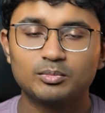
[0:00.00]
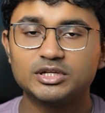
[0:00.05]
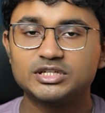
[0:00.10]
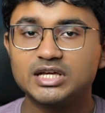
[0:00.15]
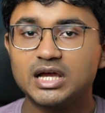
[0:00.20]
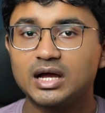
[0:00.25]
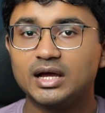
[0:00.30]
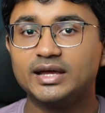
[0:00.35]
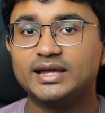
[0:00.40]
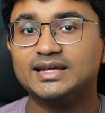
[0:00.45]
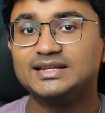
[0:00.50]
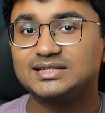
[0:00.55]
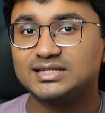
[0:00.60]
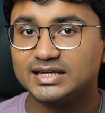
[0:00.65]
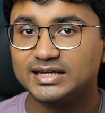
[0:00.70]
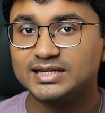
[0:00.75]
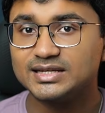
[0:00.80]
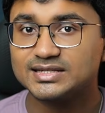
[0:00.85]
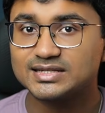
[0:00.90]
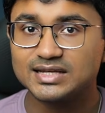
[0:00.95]
but yeah, it
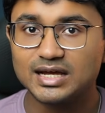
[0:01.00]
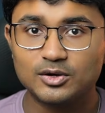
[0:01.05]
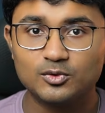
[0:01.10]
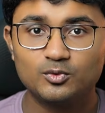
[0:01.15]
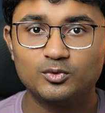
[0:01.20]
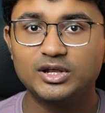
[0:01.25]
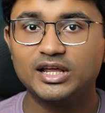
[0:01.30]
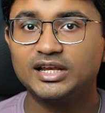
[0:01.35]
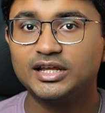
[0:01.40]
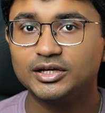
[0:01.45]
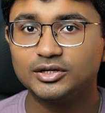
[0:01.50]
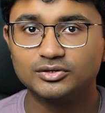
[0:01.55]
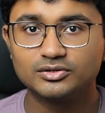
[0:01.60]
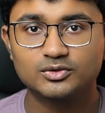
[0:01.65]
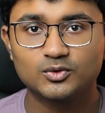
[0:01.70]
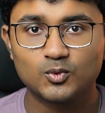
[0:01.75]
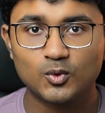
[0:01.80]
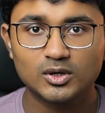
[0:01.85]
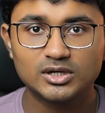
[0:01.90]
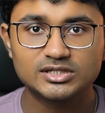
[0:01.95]
is a really
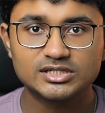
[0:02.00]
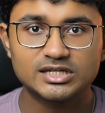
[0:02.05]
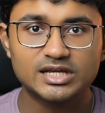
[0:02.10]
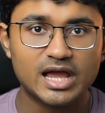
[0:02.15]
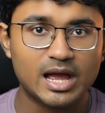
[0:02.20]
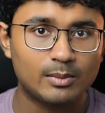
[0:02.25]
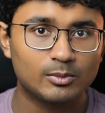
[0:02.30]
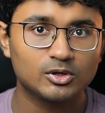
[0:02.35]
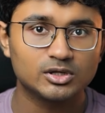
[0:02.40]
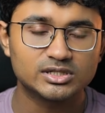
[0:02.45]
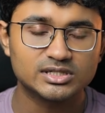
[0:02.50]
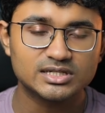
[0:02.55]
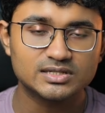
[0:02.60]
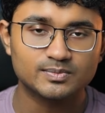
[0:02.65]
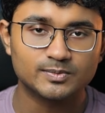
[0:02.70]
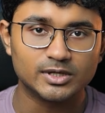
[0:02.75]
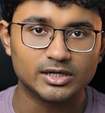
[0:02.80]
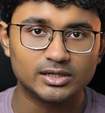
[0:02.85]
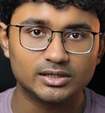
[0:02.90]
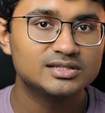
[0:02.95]
good quality AMOLED
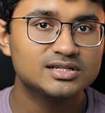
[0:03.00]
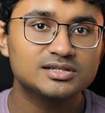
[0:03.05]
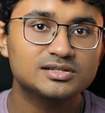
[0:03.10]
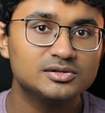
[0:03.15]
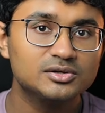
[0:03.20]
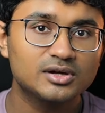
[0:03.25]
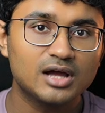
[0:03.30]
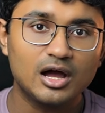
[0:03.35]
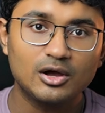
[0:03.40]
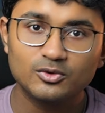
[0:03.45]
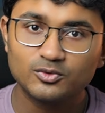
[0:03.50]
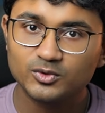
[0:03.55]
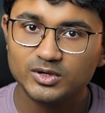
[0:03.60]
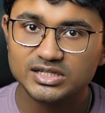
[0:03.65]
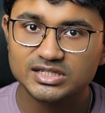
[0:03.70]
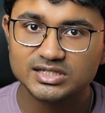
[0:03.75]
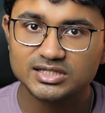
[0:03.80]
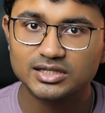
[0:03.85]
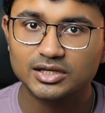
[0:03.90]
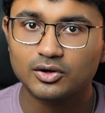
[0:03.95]
display. Just look how
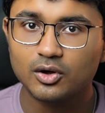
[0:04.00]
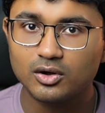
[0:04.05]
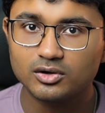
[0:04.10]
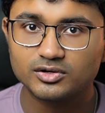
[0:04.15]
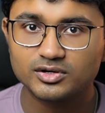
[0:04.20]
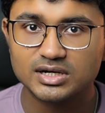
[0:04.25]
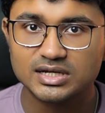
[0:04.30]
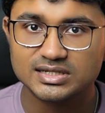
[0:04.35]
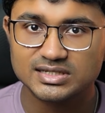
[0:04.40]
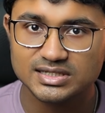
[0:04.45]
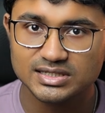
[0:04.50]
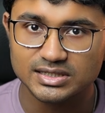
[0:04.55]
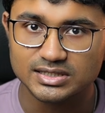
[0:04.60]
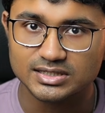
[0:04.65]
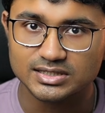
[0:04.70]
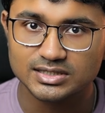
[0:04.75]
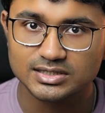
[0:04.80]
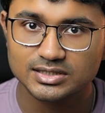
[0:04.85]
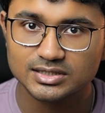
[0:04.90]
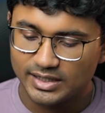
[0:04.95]
rich the contrast
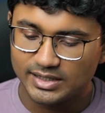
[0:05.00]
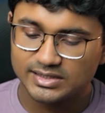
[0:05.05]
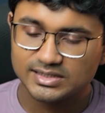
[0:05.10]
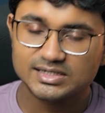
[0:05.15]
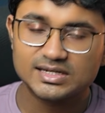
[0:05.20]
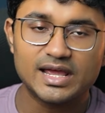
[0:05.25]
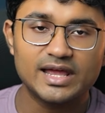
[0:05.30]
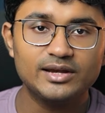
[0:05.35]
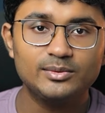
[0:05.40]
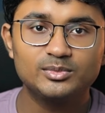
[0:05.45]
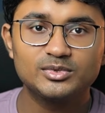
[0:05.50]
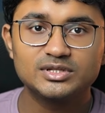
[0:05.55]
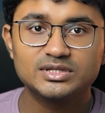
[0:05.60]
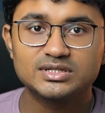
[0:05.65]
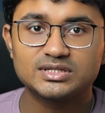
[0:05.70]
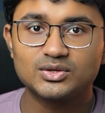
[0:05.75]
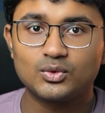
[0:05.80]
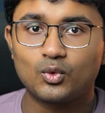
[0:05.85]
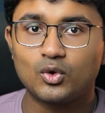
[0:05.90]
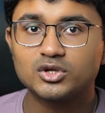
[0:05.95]
is. It
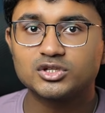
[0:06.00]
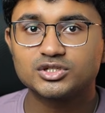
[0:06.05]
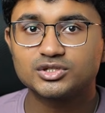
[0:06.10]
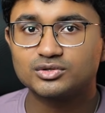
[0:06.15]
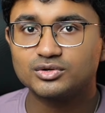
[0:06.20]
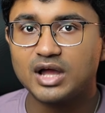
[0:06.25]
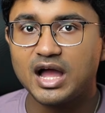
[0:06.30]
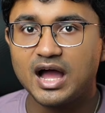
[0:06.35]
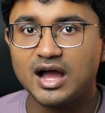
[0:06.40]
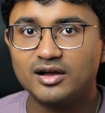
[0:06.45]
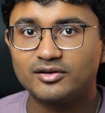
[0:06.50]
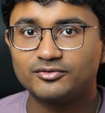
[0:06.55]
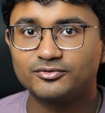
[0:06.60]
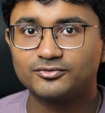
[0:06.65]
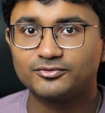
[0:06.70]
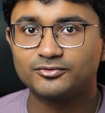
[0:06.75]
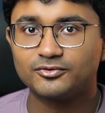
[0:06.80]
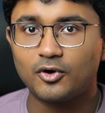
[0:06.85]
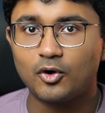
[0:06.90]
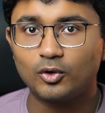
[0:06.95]
enables the watch to
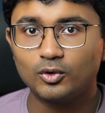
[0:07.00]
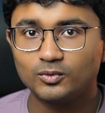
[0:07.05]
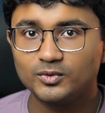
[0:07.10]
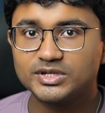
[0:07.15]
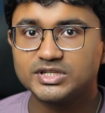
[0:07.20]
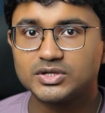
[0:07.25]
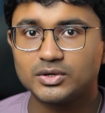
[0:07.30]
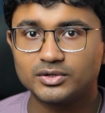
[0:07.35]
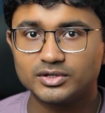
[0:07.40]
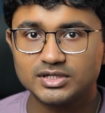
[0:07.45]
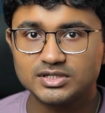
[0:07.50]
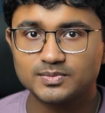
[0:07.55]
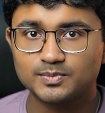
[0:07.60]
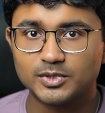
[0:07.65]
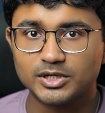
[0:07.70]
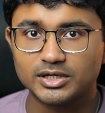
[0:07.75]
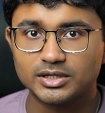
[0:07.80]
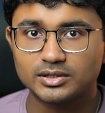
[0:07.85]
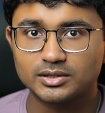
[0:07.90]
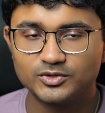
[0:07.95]
have always on
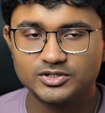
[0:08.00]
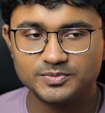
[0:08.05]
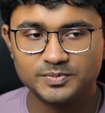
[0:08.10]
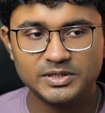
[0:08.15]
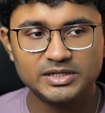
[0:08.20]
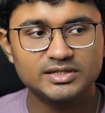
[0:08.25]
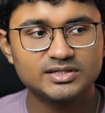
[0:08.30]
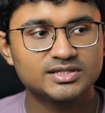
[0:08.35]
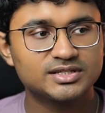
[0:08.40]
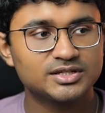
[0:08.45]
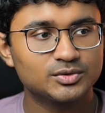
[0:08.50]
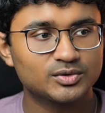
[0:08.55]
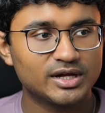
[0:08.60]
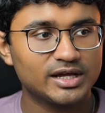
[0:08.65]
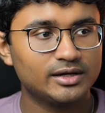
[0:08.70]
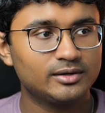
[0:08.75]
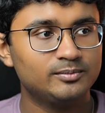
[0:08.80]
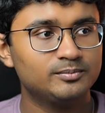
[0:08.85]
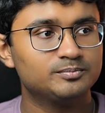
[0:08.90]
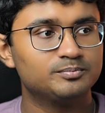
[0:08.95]
display, which means you
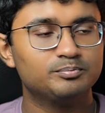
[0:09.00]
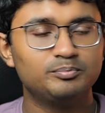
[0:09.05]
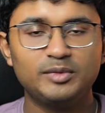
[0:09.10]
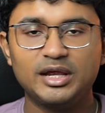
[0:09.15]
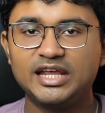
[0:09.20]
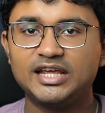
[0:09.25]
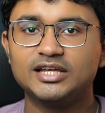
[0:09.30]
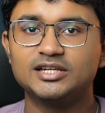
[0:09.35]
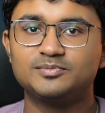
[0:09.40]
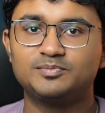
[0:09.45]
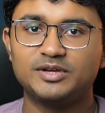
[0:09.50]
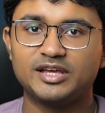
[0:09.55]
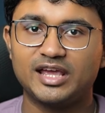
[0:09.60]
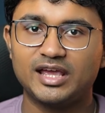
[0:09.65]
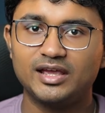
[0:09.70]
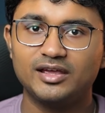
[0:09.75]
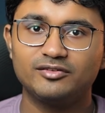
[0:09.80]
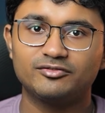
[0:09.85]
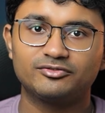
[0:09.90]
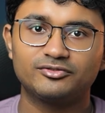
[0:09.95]
can make it
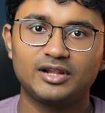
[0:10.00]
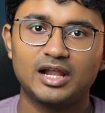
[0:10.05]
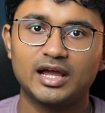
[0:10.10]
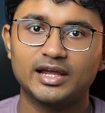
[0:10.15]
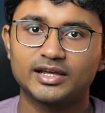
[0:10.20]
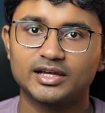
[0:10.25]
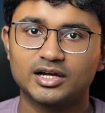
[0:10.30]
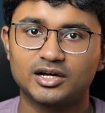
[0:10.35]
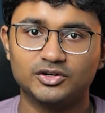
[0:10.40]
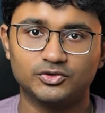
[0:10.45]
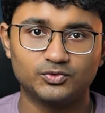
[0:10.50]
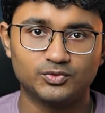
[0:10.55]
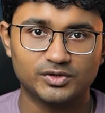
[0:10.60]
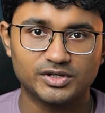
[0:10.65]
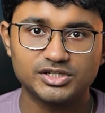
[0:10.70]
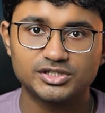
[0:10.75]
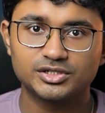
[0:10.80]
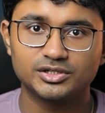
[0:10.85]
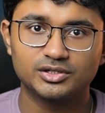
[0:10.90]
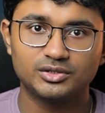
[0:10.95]
behave like a
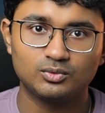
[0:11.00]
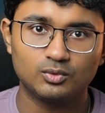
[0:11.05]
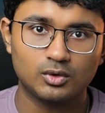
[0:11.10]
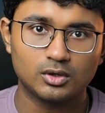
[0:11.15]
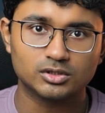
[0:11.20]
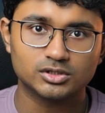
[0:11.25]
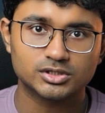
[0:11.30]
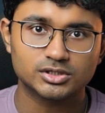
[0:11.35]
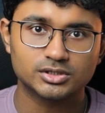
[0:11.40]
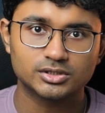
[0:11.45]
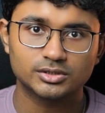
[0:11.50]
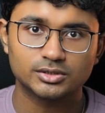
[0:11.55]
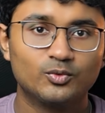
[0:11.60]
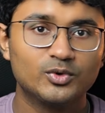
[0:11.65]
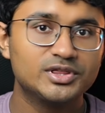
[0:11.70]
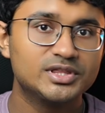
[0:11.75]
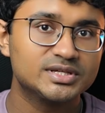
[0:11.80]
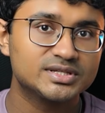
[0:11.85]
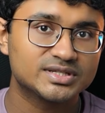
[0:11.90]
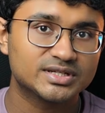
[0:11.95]
traditional watch
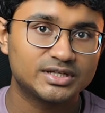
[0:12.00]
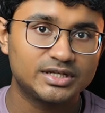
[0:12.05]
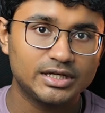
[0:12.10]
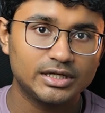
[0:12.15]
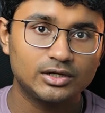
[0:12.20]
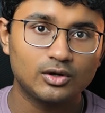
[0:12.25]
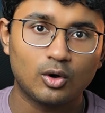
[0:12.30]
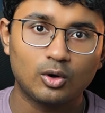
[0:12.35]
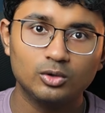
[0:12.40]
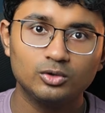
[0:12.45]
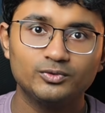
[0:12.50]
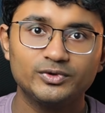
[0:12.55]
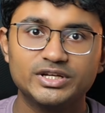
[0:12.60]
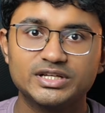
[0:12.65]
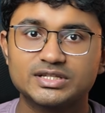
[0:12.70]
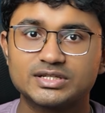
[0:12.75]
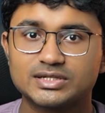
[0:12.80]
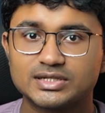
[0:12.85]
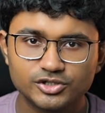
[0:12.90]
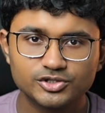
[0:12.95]
with the screen
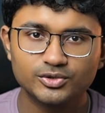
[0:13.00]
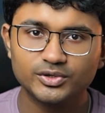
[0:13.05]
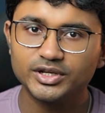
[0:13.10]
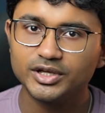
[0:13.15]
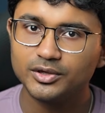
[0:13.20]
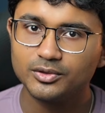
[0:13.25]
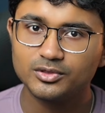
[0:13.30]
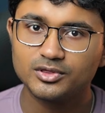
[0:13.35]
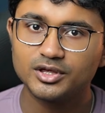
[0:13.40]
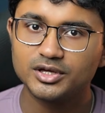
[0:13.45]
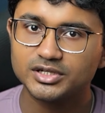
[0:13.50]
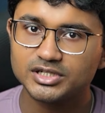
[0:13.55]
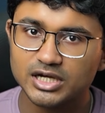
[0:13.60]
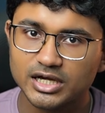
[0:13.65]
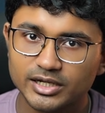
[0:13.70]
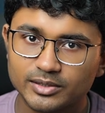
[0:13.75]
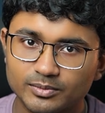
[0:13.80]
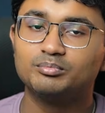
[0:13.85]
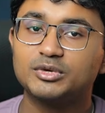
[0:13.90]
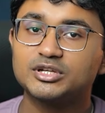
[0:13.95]
always showing you the
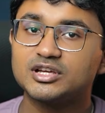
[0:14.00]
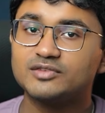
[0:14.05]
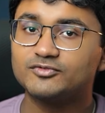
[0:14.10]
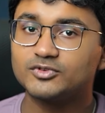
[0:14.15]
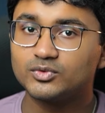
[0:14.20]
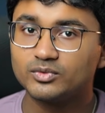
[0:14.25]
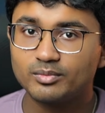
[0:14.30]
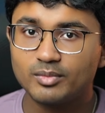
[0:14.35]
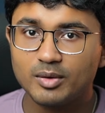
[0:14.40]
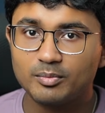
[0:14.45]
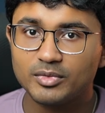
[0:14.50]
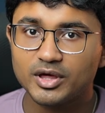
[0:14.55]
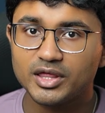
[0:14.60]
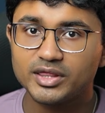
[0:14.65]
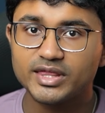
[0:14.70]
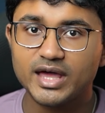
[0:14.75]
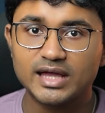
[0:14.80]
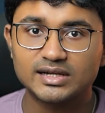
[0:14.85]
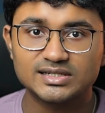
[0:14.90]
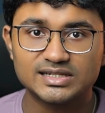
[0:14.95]
time. But you have to remember
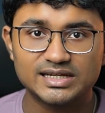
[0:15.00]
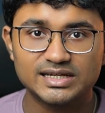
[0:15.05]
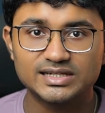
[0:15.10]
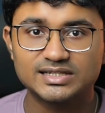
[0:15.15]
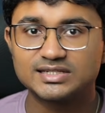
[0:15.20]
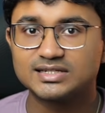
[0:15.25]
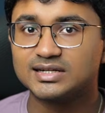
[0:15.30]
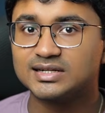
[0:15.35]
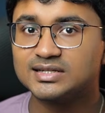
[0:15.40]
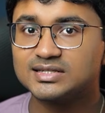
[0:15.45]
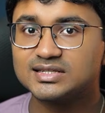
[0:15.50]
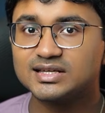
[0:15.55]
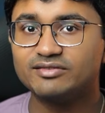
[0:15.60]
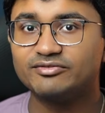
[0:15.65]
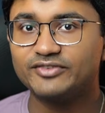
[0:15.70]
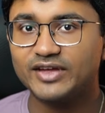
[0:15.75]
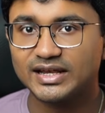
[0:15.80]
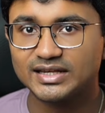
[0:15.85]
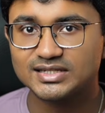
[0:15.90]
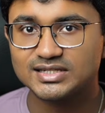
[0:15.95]
that it does
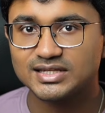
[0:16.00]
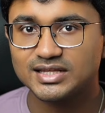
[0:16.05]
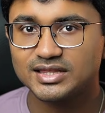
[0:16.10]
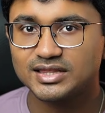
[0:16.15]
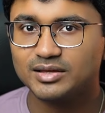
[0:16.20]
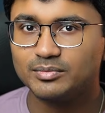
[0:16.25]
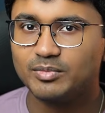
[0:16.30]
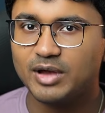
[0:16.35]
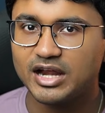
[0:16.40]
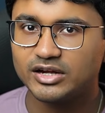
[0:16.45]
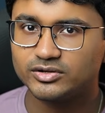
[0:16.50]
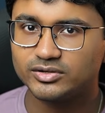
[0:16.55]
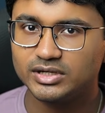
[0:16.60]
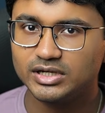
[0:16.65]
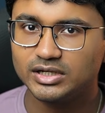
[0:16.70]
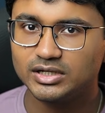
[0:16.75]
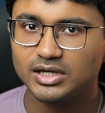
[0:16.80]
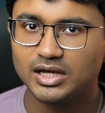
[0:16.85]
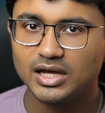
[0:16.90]
affect the battery,